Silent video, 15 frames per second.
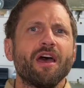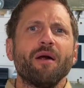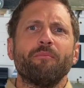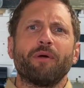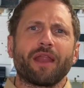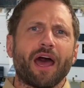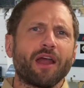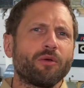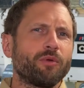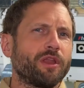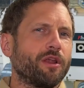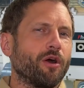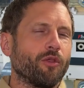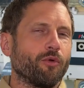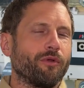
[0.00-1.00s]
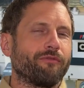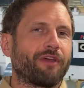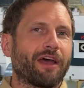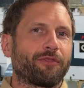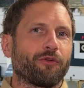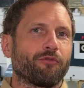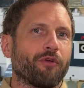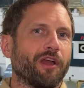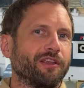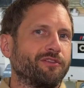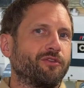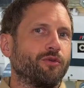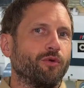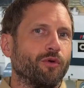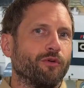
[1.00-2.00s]
But how do we know that we've got the right
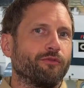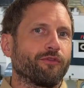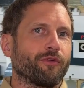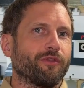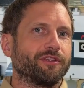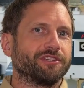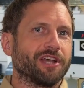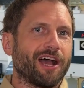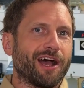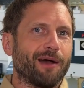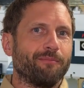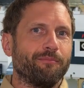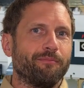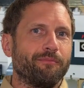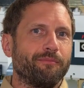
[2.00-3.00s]
tool for the job?